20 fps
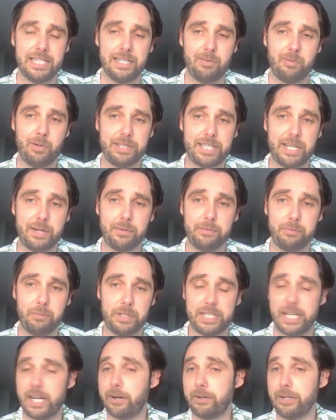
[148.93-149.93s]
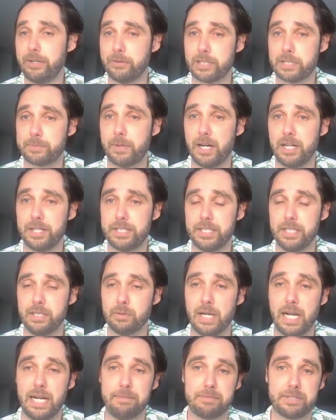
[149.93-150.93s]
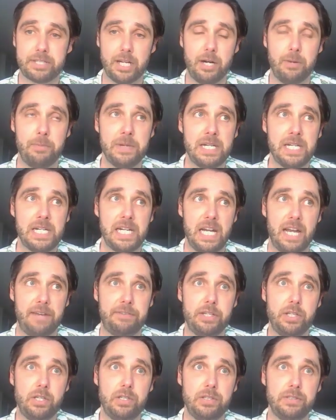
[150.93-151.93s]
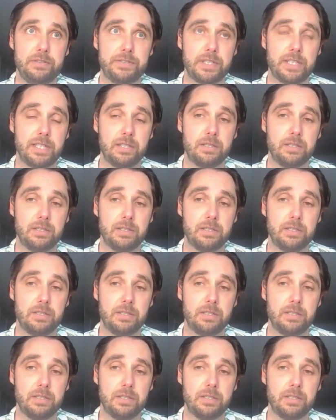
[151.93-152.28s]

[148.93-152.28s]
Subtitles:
what they already respond to, right? So if you've